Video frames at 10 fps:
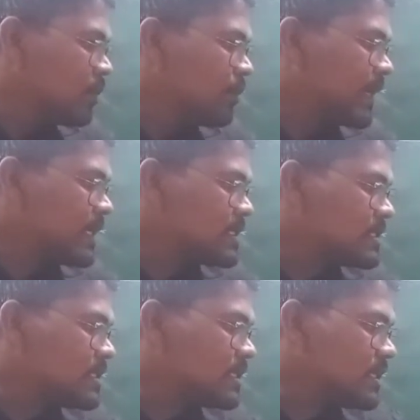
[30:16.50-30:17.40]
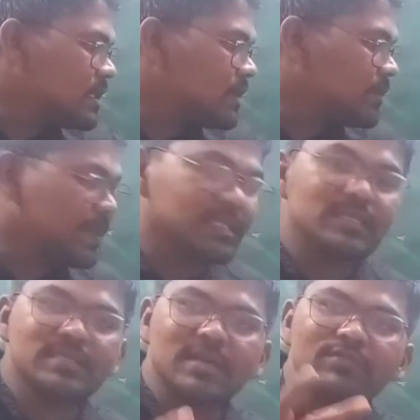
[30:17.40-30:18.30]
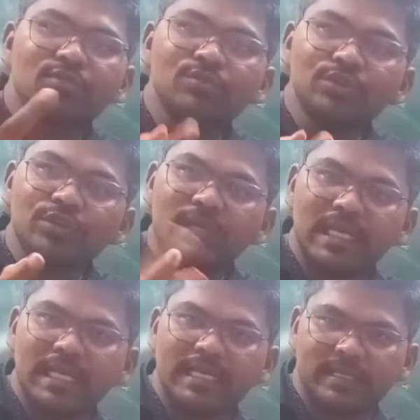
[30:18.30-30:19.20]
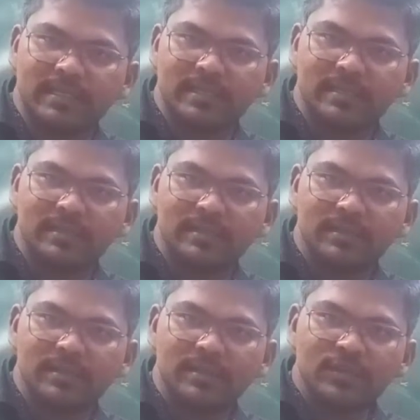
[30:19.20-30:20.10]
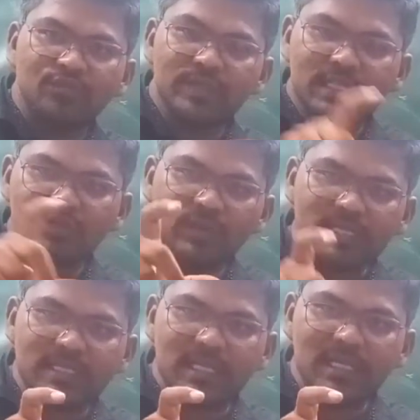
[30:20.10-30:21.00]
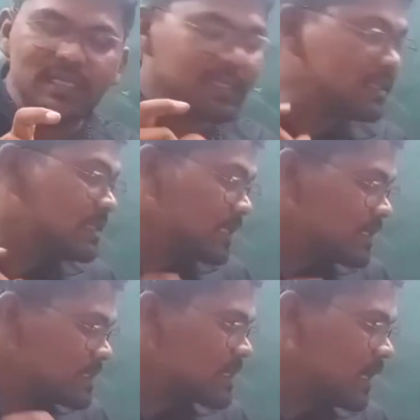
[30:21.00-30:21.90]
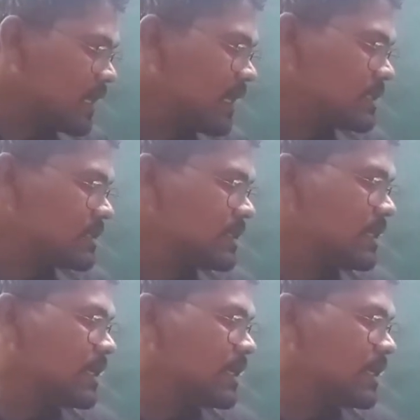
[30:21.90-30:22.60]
we can see the presence of 2 nuclei within one cell. That is called as a